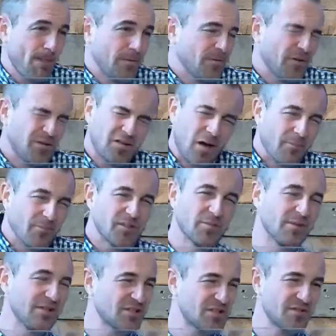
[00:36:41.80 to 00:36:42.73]
Don't come to
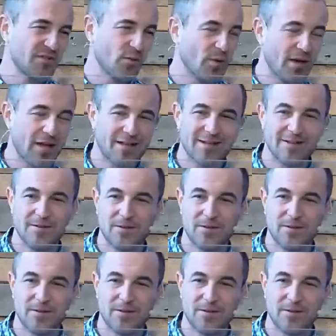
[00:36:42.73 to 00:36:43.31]
me just for what I can